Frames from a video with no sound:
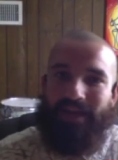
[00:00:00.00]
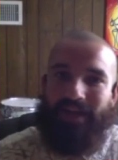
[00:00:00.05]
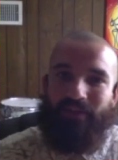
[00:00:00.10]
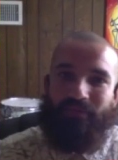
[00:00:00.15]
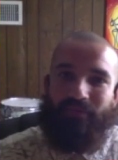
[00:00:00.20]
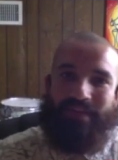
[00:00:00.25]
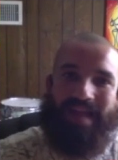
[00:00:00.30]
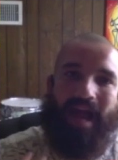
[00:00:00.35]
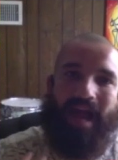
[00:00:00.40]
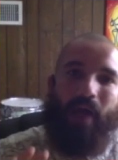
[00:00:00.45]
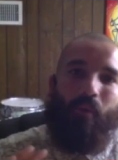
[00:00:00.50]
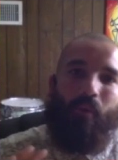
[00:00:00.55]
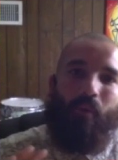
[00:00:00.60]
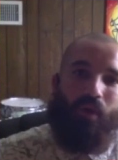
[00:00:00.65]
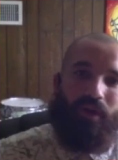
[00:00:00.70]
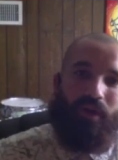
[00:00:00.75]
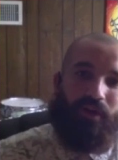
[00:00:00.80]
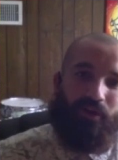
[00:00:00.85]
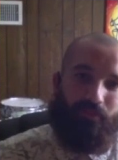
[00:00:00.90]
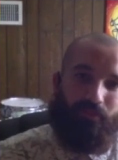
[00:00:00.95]
not
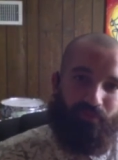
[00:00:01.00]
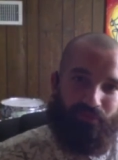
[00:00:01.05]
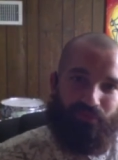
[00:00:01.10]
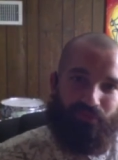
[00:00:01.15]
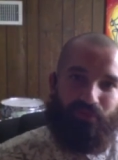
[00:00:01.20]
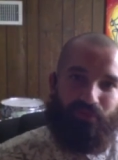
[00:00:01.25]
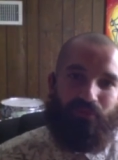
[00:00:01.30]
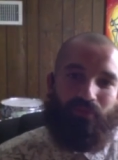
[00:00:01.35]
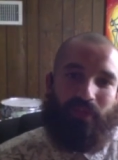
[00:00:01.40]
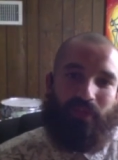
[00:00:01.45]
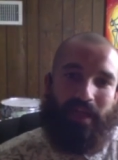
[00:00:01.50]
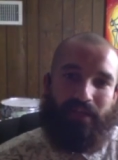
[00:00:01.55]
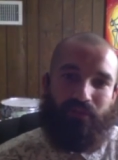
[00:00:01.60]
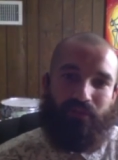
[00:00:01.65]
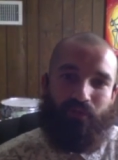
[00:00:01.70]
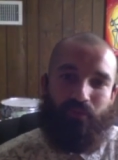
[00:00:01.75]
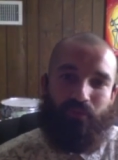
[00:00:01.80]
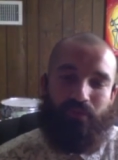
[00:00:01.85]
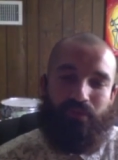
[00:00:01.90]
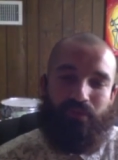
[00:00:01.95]
wanted to pursue
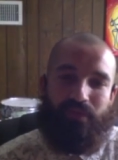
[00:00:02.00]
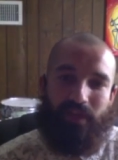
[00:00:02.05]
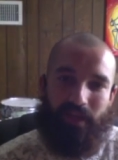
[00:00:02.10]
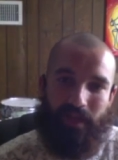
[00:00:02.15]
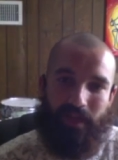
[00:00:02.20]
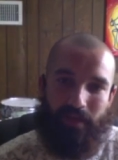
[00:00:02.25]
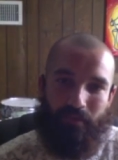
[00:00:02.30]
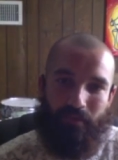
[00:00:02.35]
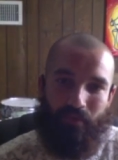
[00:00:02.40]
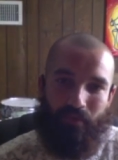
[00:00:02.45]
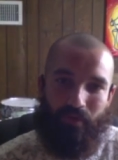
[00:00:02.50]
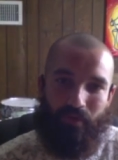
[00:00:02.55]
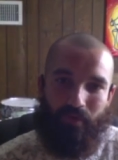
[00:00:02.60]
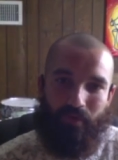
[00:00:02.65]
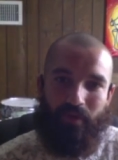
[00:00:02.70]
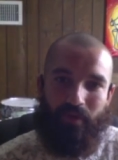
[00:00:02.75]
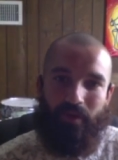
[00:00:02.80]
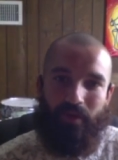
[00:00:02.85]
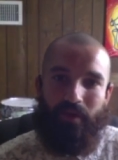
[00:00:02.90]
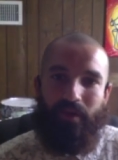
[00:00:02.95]
classical music anymore
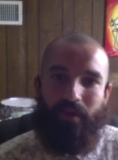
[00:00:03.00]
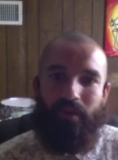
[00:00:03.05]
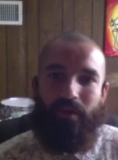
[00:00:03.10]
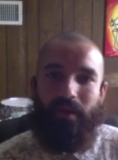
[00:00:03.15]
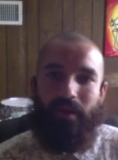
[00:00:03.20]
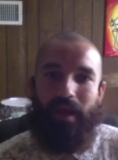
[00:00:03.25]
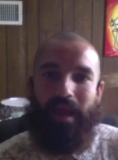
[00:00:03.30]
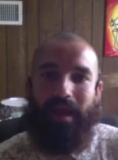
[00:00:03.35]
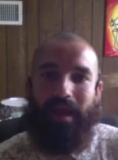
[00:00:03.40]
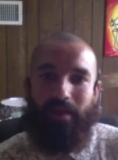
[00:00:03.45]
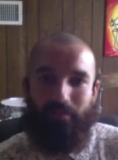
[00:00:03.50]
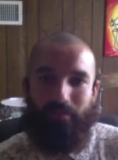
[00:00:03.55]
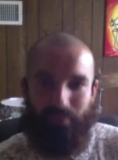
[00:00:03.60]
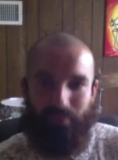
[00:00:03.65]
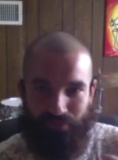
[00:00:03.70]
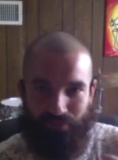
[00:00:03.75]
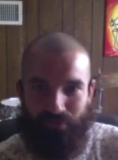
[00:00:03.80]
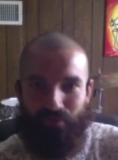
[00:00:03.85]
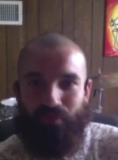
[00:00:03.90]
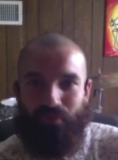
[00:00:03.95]
and
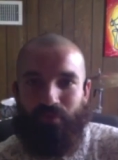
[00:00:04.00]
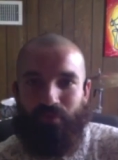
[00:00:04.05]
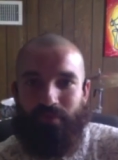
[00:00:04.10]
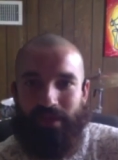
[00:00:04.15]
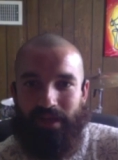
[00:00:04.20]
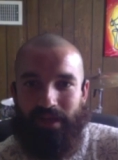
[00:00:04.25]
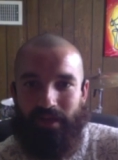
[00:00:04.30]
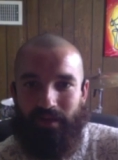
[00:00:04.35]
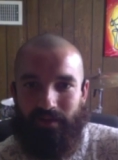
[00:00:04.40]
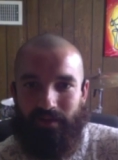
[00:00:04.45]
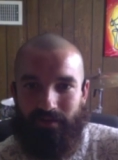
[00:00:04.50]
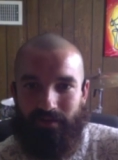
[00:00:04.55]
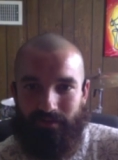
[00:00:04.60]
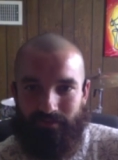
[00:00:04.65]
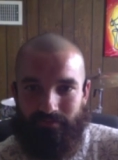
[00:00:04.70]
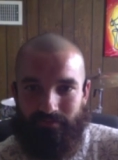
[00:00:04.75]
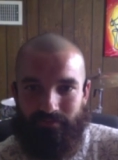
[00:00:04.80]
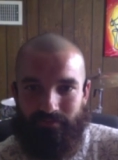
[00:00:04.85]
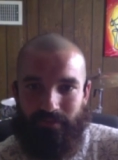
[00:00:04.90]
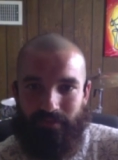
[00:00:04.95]
pursue being a
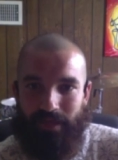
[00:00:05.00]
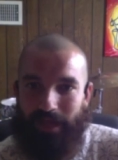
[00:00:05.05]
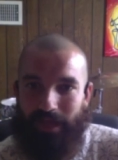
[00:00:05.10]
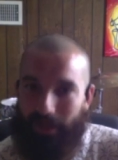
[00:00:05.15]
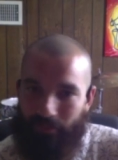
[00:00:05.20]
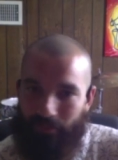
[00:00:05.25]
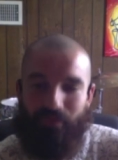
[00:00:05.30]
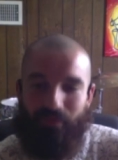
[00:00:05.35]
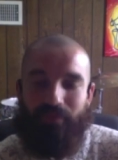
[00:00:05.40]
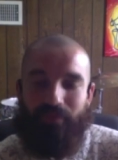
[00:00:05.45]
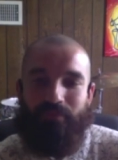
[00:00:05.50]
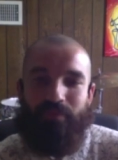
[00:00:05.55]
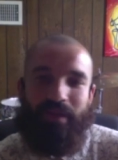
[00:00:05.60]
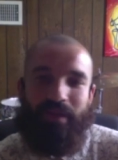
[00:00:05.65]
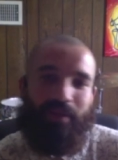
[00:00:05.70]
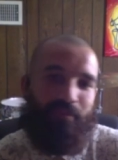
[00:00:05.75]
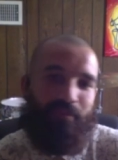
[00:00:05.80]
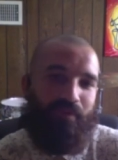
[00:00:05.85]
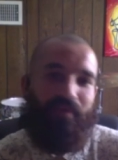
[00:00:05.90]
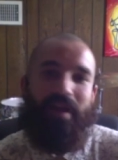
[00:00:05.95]
an impro-
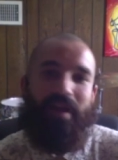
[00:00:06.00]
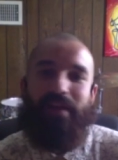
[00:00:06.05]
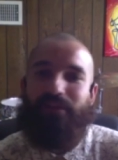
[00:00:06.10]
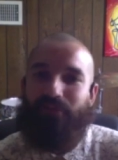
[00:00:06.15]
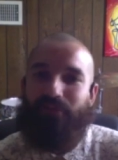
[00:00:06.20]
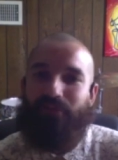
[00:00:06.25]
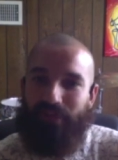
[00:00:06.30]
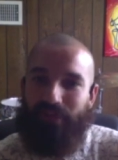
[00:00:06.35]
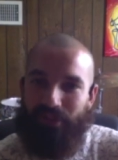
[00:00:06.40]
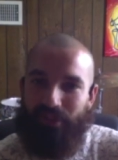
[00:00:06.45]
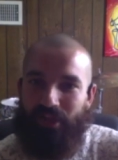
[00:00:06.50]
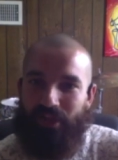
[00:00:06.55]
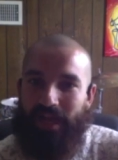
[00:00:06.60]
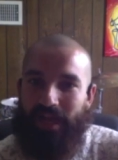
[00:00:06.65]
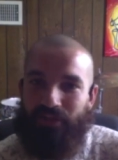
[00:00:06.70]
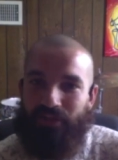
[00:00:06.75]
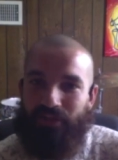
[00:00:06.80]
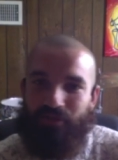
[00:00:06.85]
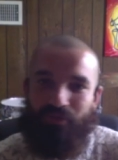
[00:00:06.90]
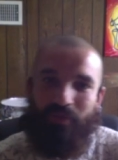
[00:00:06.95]
improviser and a
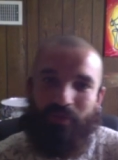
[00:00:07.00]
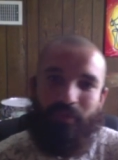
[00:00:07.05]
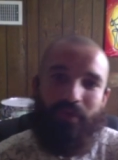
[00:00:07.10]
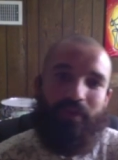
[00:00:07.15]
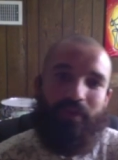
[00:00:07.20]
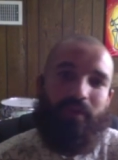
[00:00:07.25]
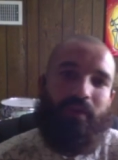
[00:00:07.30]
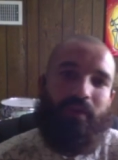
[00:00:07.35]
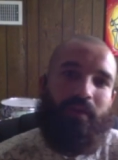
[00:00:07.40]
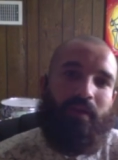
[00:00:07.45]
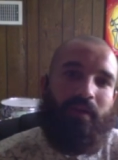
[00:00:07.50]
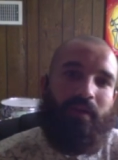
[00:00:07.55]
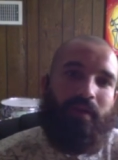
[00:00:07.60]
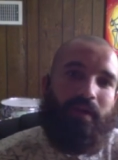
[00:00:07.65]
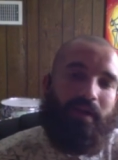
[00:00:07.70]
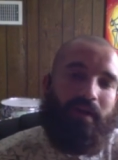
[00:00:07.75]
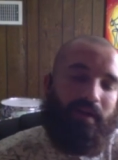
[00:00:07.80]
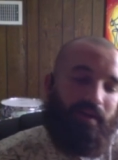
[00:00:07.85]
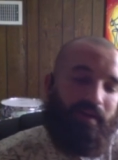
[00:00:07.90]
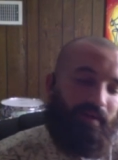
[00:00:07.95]
jazz drummer.
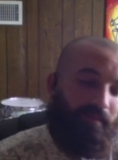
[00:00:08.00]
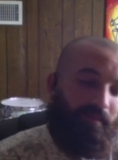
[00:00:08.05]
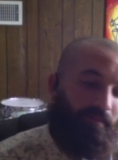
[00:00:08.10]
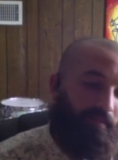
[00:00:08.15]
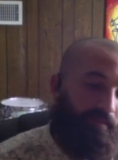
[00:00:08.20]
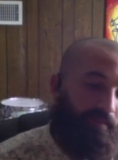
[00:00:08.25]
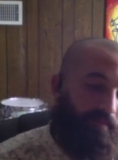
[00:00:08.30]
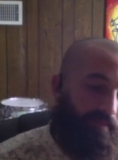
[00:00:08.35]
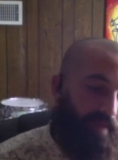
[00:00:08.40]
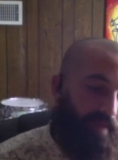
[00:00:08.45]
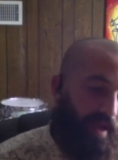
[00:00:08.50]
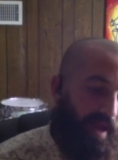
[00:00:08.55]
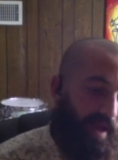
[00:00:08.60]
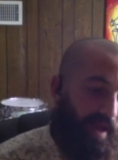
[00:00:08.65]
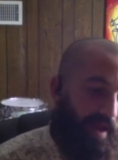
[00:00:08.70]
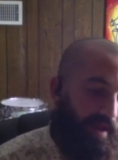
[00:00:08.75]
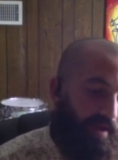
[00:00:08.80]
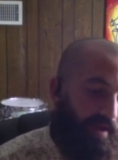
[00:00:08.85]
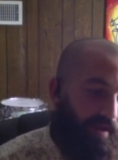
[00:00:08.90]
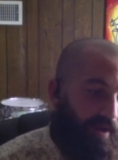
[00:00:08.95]
Hmm. Um,
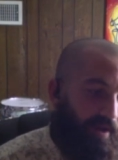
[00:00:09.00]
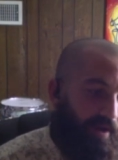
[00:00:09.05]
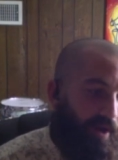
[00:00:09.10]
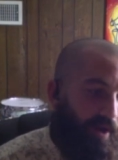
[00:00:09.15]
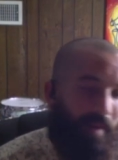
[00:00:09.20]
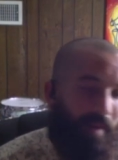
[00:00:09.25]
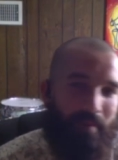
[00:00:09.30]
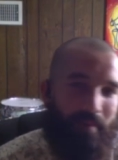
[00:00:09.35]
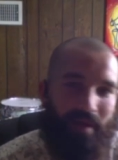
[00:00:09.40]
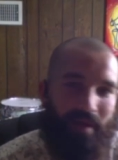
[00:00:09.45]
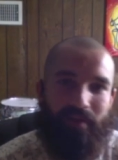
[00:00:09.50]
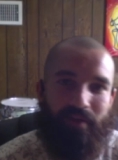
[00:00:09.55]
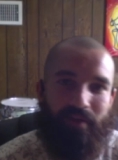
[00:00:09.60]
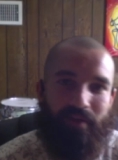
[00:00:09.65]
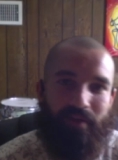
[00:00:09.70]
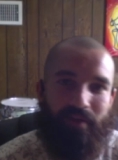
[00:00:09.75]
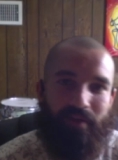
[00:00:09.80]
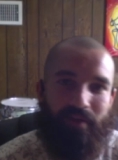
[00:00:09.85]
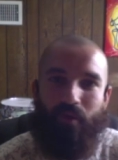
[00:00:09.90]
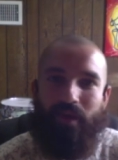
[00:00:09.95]
and on my parents'
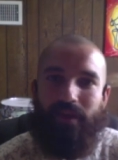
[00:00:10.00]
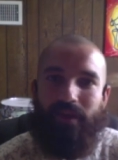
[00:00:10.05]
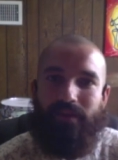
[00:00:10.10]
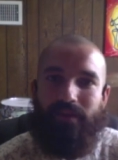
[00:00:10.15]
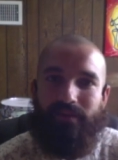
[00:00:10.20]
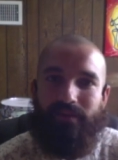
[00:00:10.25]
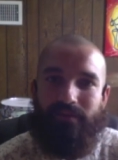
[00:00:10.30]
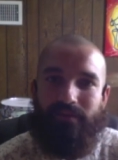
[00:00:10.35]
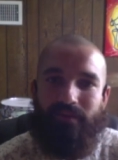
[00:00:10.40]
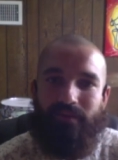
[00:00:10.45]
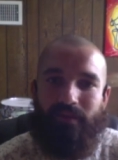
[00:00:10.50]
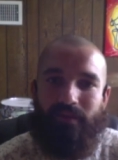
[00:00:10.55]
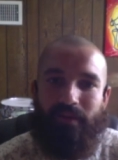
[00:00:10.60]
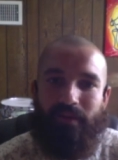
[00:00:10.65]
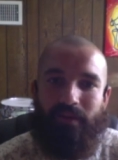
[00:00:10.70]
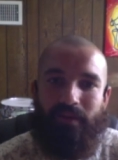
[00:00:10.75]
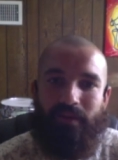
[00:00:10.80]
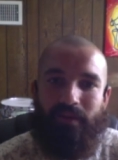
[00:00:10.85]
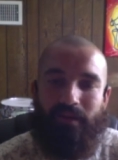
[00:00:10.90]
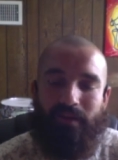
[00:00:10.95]
request,
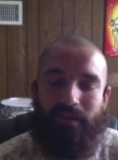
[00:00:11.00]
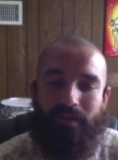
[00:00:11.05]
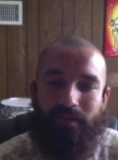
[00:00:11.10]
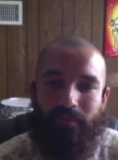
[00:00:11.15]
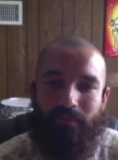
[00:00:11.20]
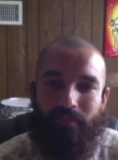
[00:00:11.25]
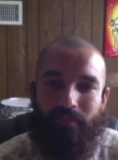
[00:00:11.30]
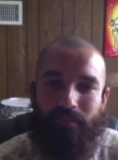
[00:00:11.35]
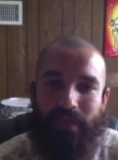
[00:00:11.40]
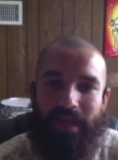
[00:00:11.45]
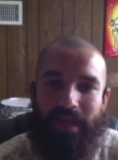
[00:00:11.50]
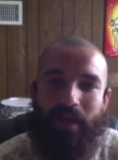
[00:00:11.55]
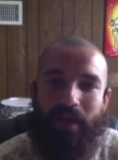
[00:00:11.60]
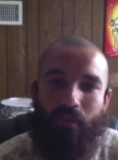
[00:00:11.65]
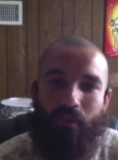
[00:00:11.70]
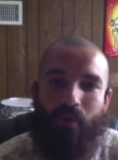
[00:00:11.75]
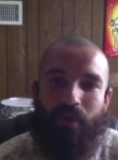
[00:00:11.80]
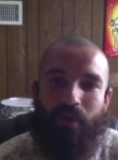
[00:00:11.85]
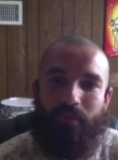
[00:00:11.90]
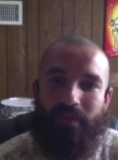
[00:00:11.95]
um, they kind of wanted me to